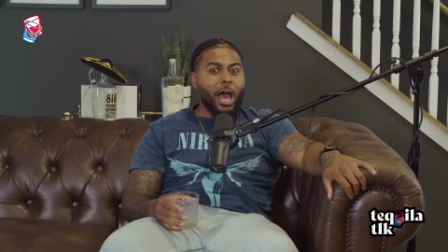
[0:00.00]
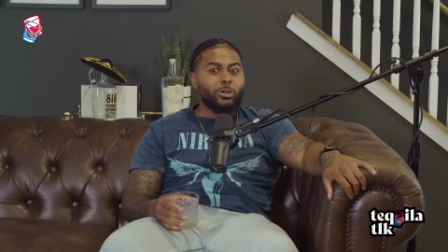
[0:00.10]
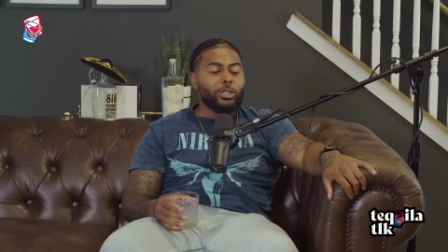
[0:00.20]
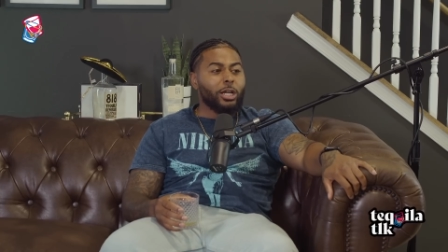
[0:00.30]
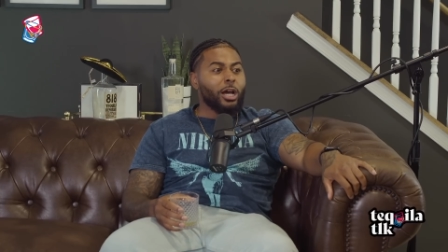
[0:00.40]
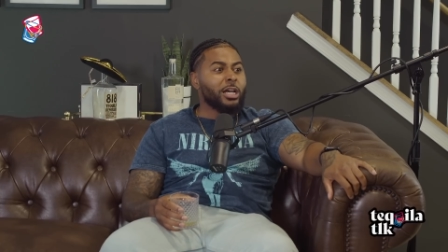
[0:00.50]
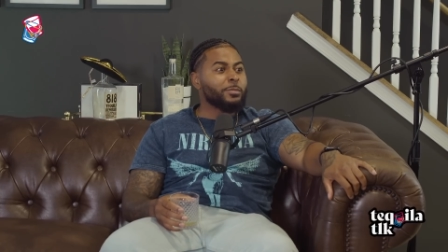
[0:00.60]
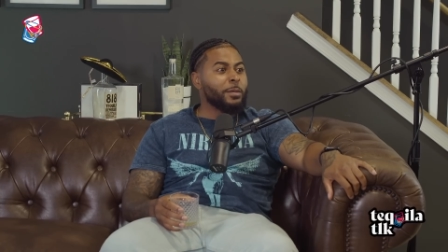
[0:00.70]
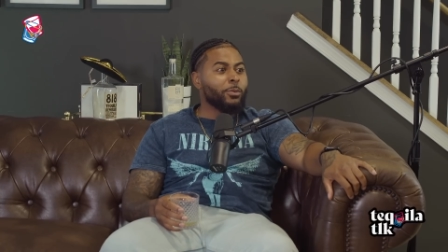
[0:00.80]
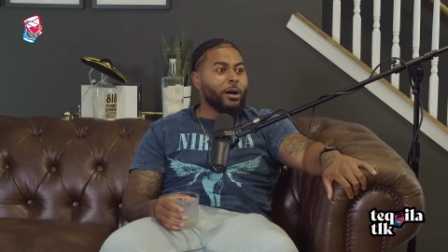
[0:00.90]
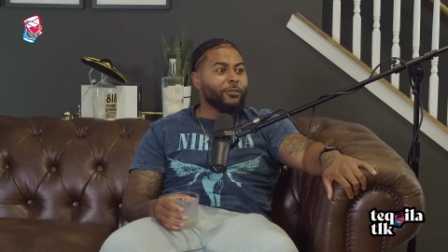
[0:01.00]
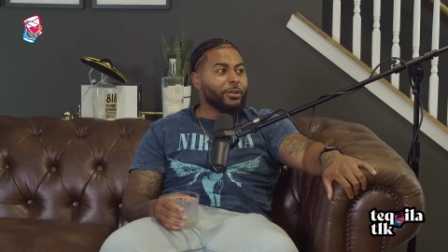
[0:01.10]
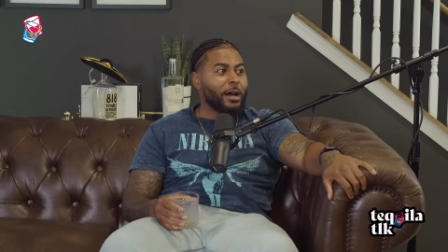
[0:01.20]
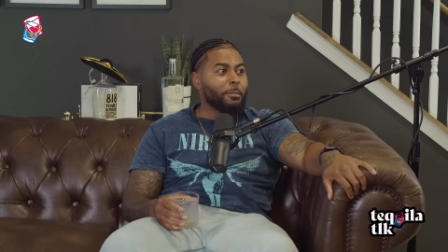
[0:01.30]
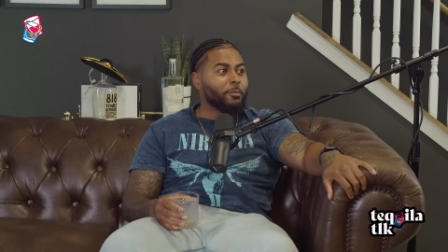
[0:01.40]
I used to cuss people out for
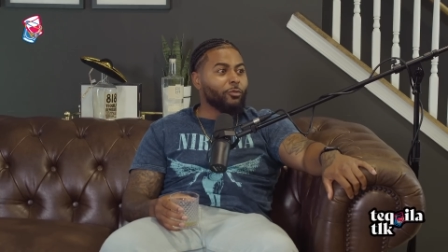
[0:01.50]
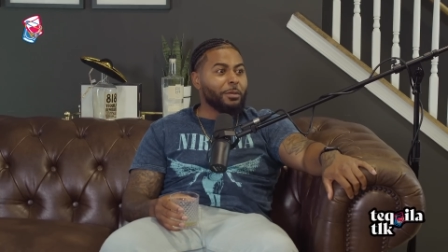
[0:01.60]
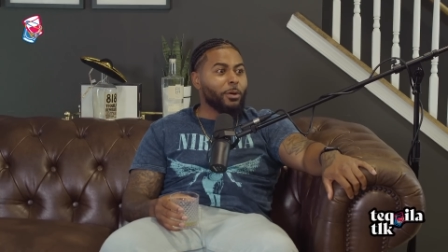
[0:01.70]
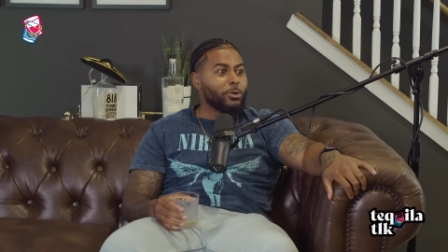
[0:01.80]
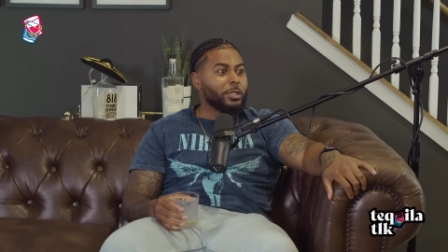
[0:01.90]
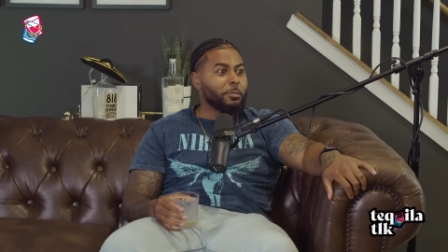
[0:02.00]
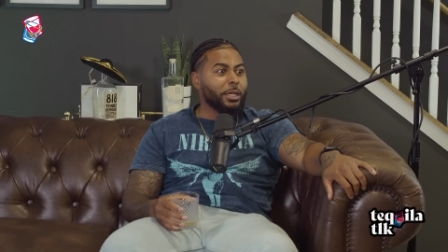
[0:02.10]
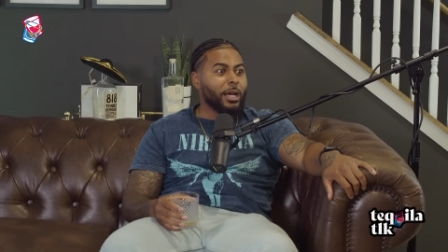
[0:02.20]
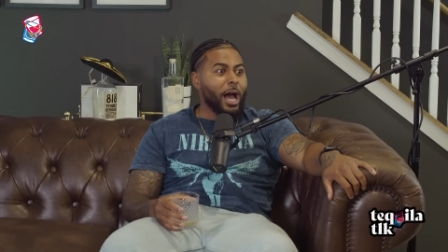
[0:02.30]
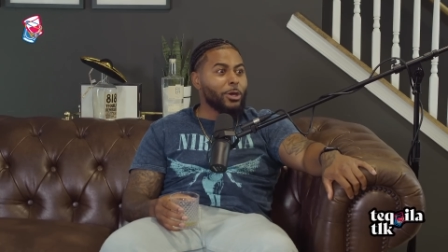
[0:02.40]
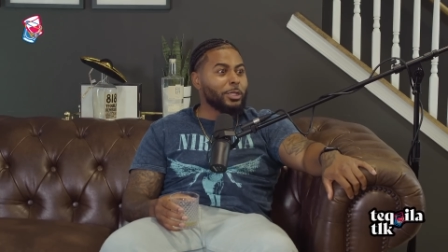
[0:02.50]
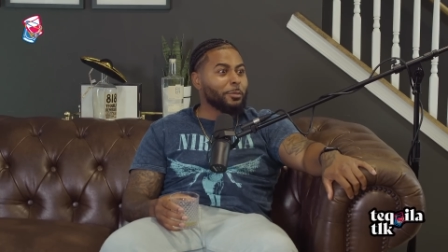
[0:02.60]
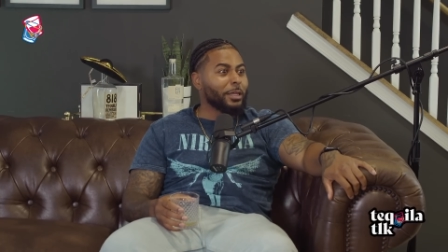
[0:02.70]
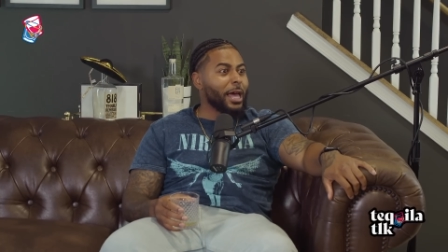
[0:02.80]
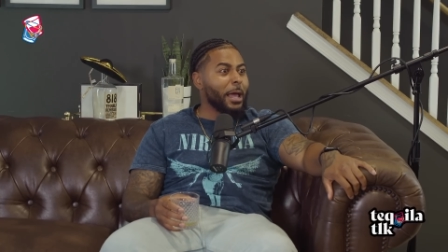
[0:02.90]
not reposting me. I used to
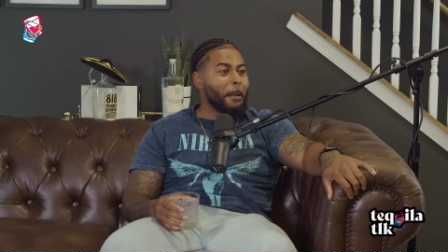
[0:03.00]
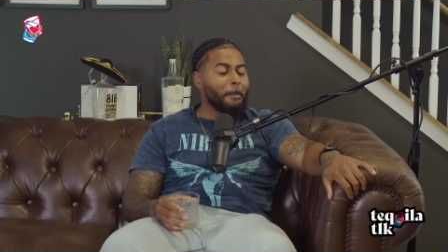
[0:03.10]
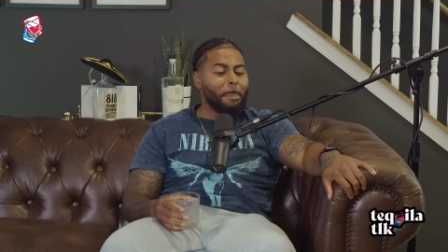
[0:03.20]
be like,